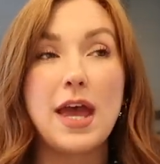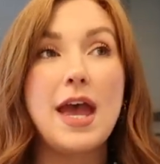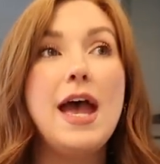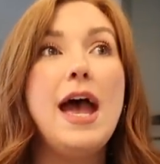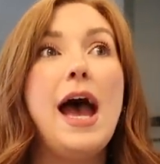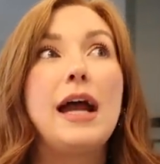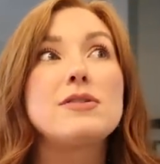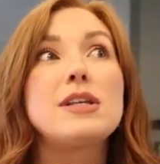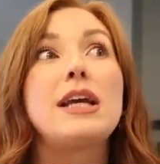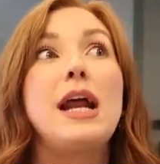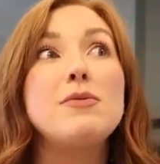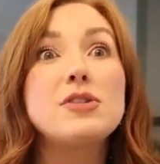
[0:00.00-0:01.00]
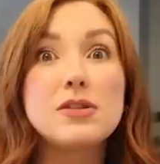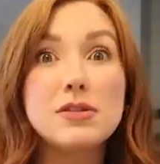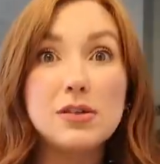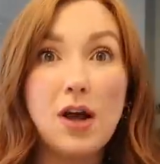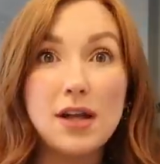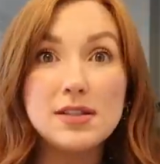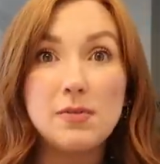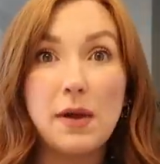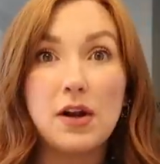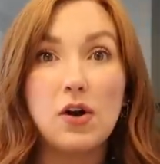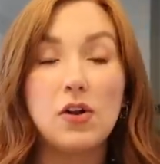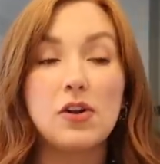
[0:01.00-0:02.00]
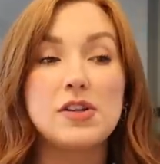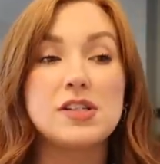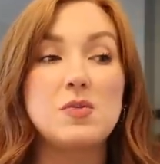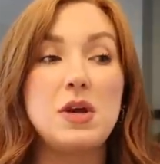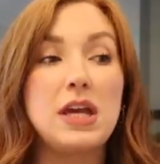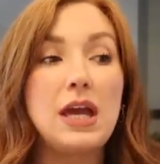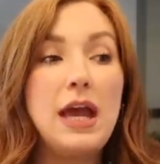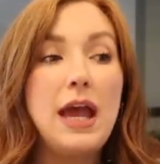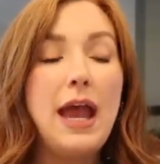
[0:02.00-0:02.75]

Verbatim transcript: And I was like, and I was constipated earlier this week.